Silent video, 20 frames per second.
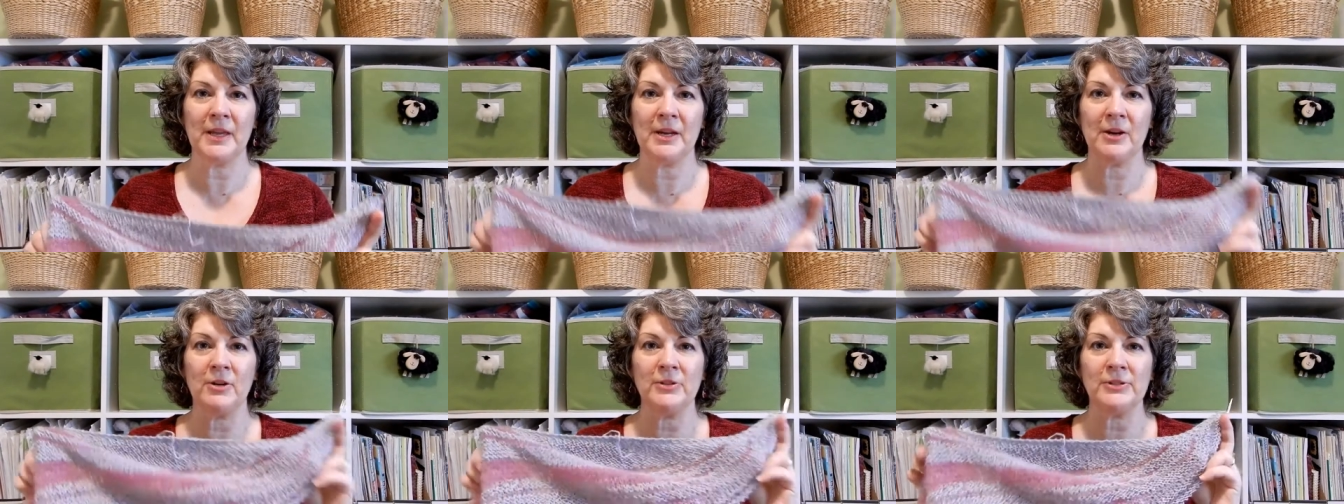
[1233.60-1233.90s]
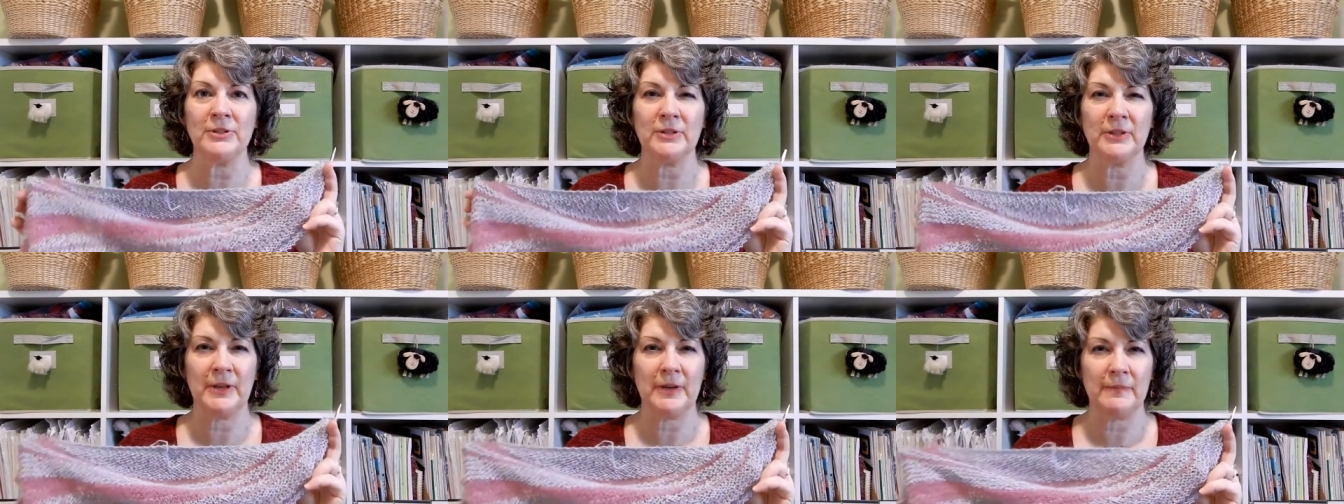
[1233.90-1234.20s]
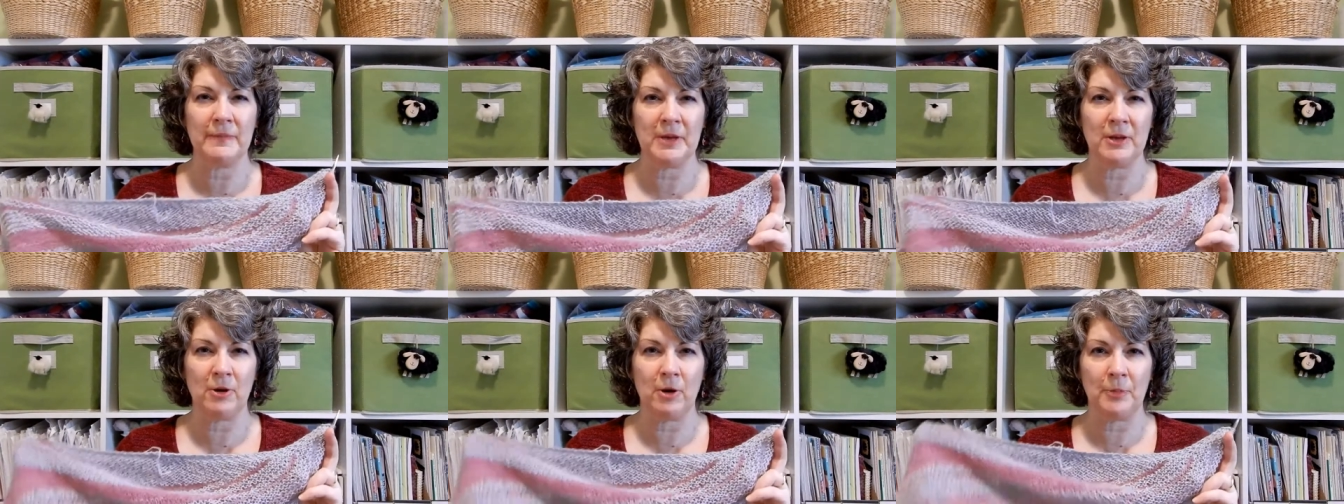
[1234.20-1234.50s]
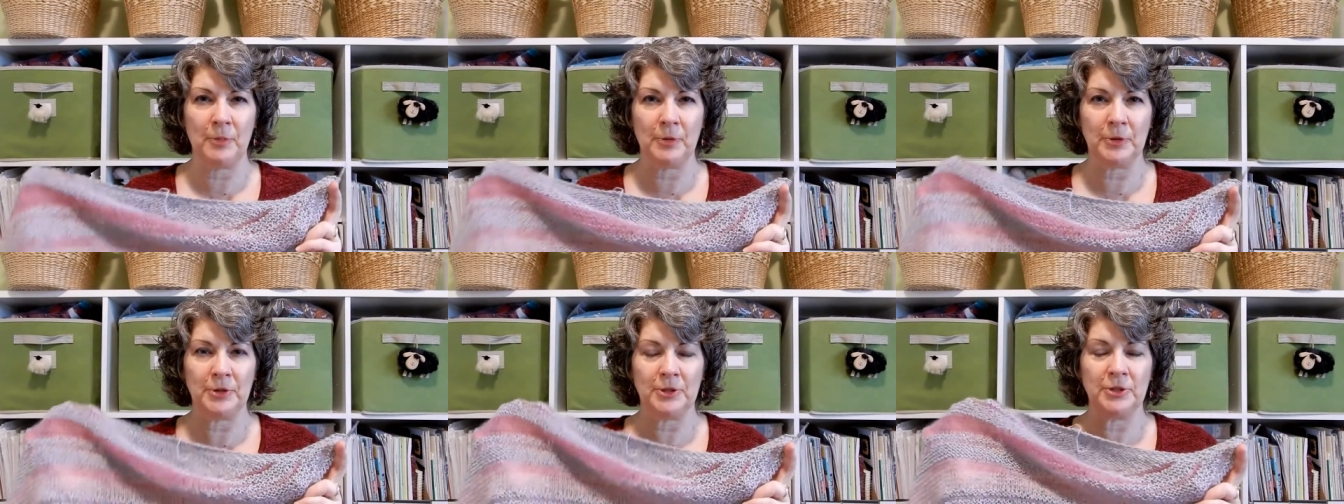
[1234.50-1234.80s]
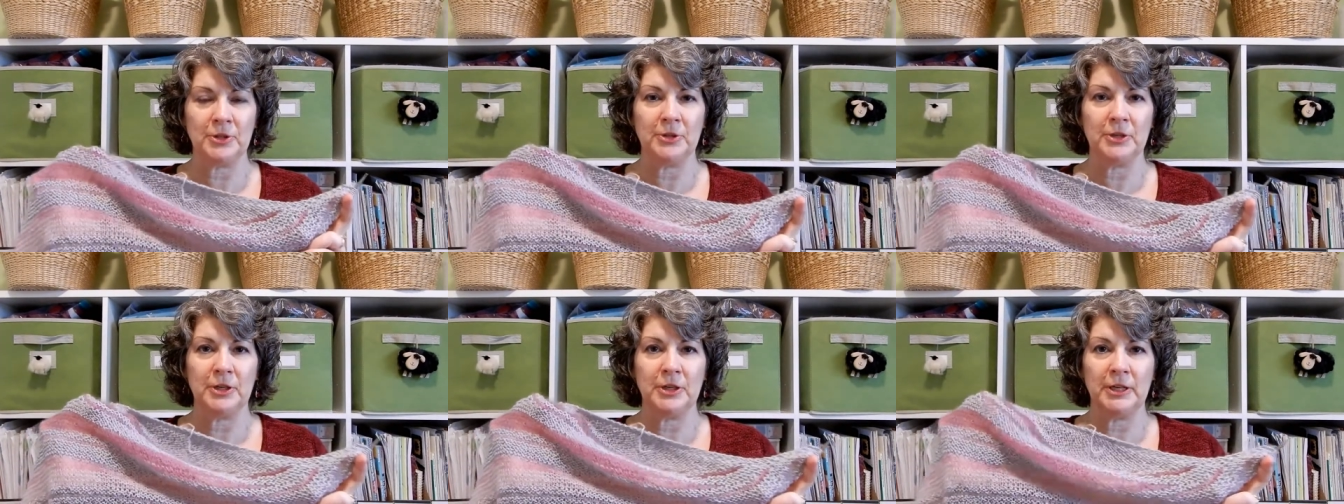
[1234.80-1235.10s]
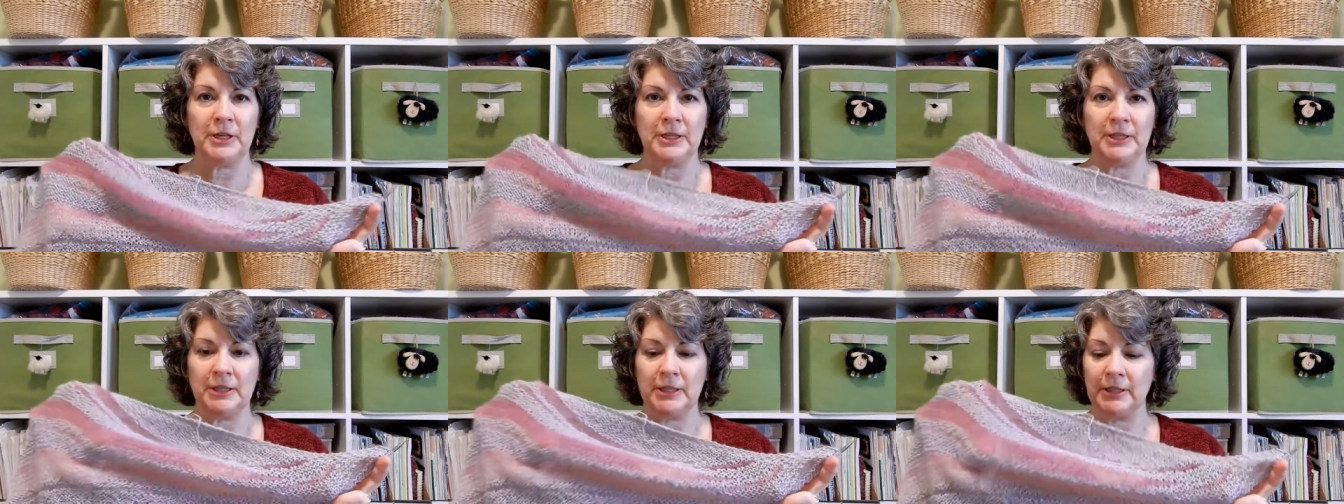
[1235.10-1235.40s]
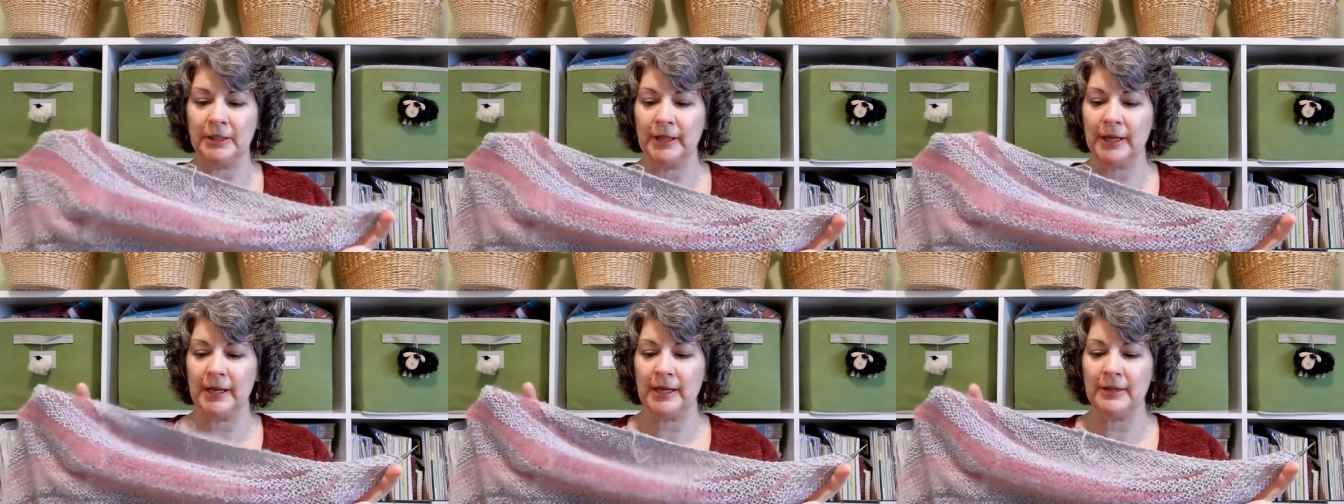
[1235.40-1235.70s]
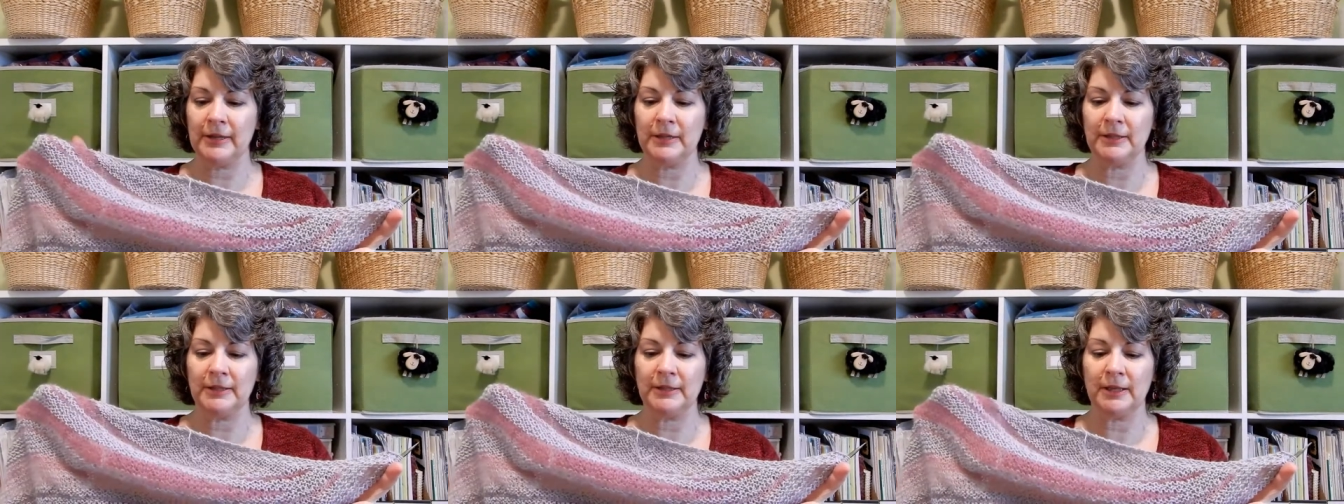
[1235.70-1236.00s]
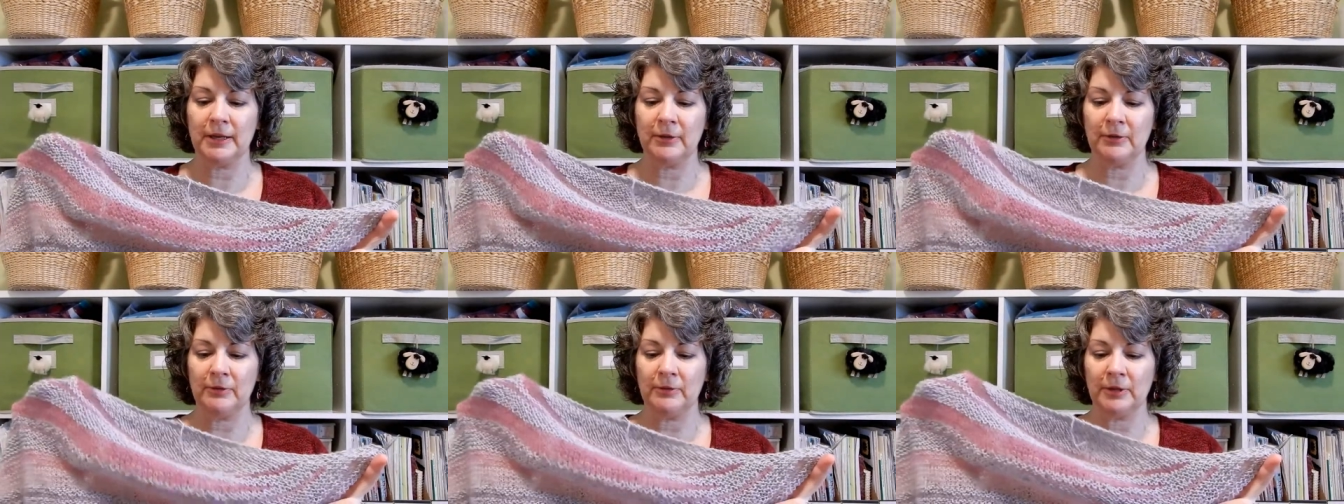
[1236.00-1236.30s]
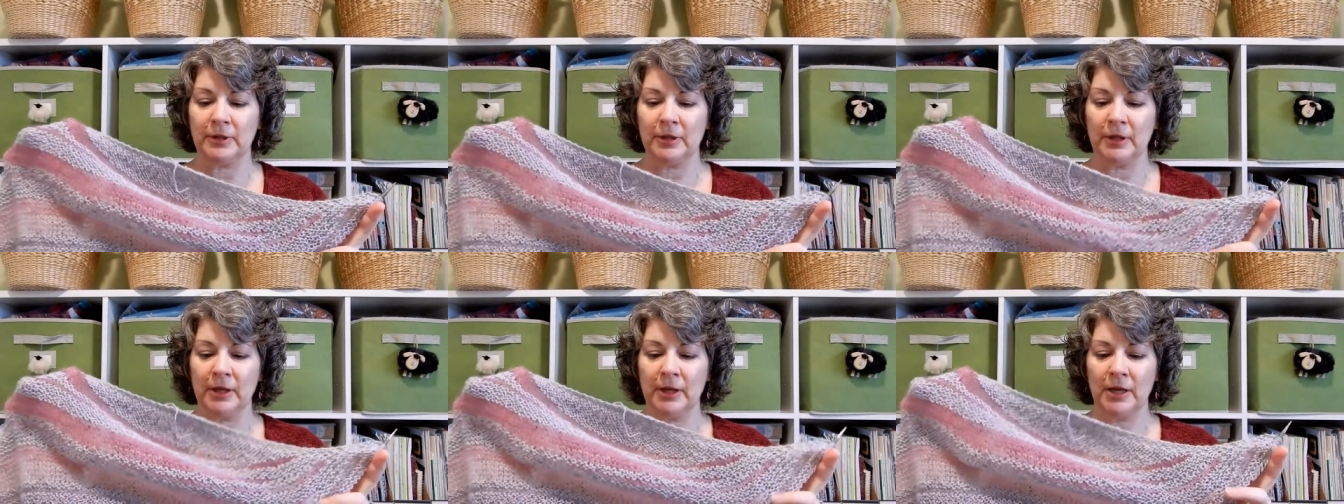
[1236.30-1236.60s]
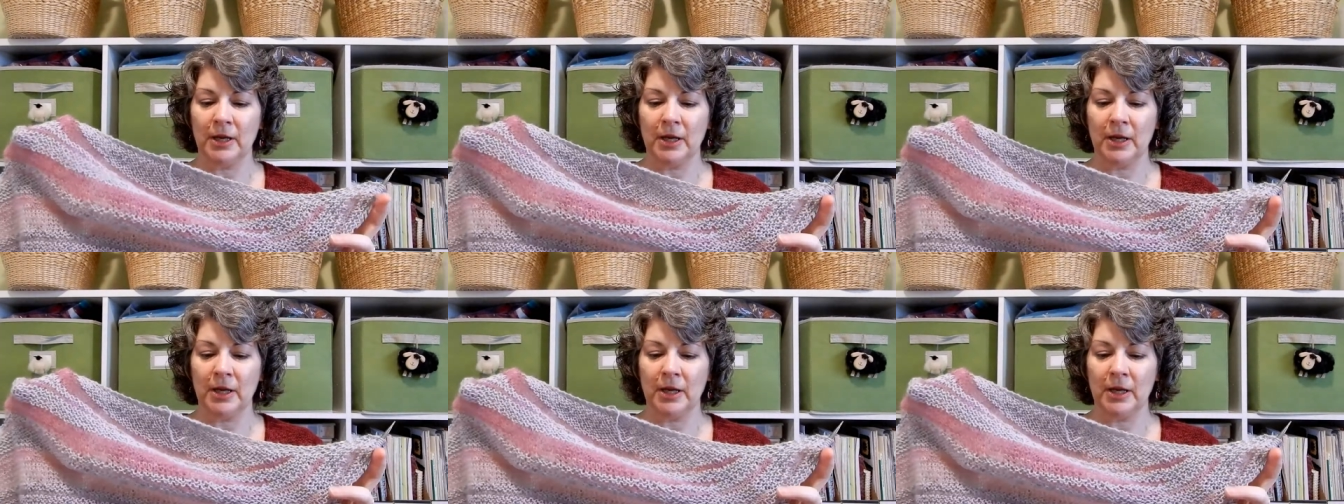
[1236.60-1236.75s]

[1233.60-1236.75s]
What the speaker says: it also gave me an opportunity to lay this out